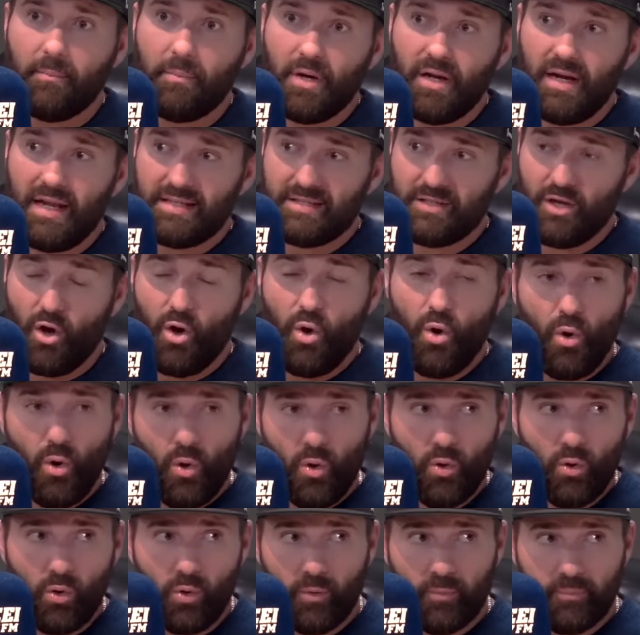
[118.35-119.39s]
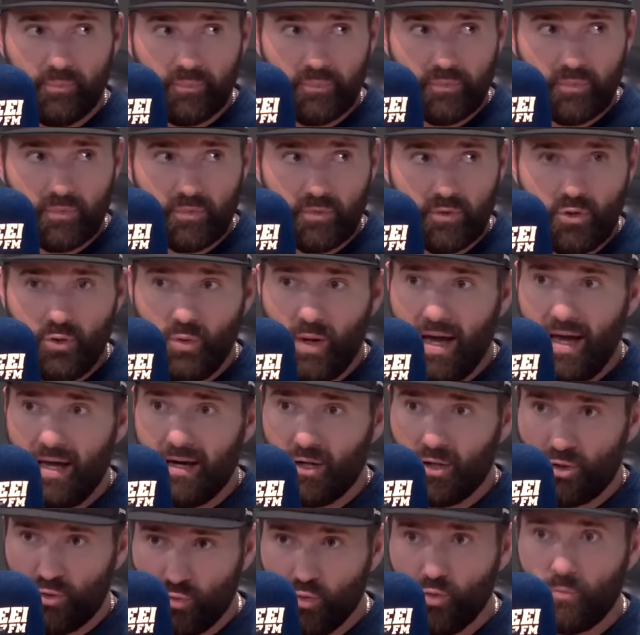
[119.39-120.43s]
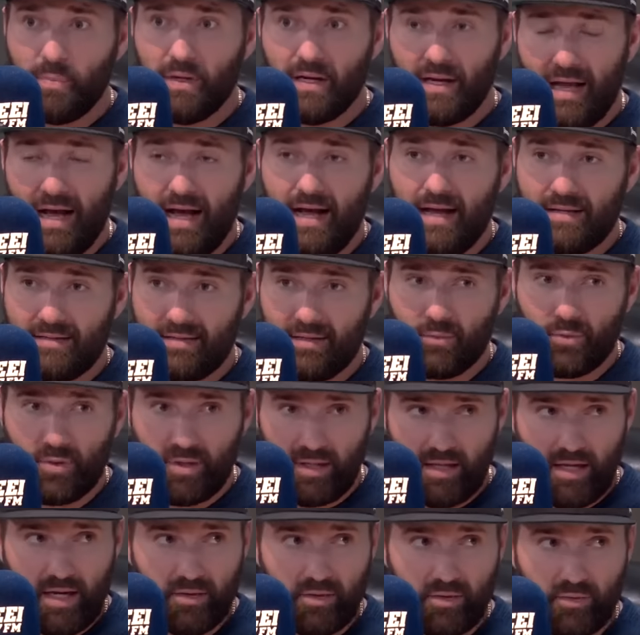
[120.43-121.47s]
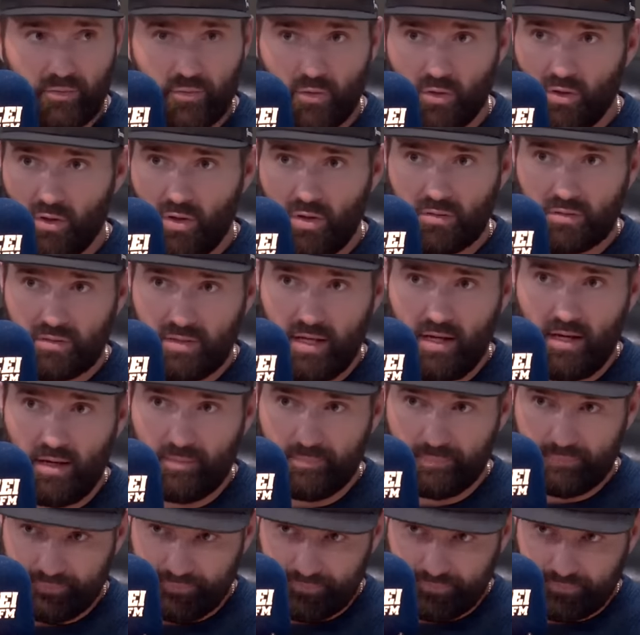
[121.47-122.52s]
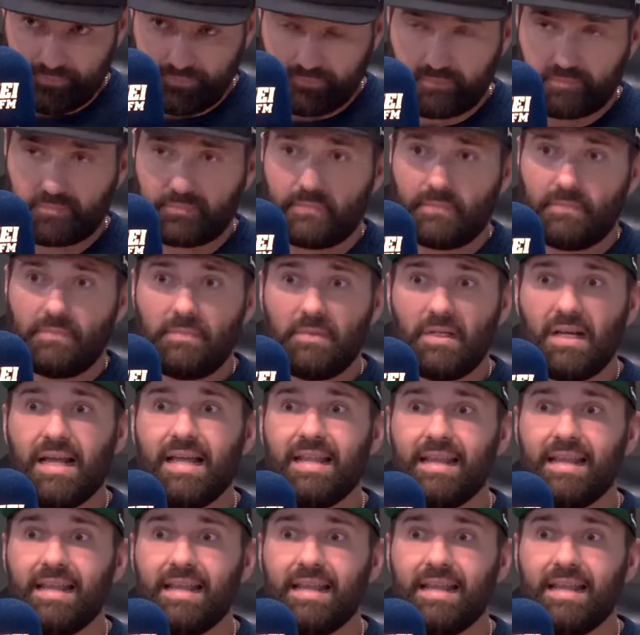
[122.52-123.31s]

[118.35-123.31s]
But as a whole, you had a group of guys that were together for a long time. Right.